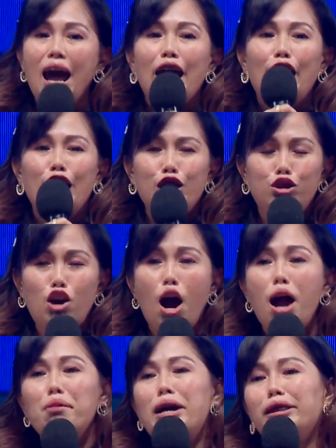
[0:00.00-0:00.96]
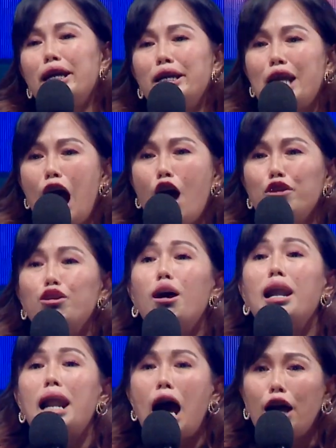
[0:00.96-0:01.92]
Enjoy writing down your
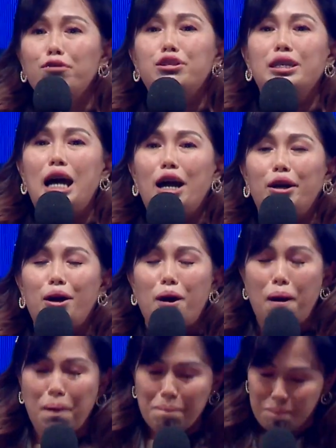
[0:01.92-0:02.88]
life scenario.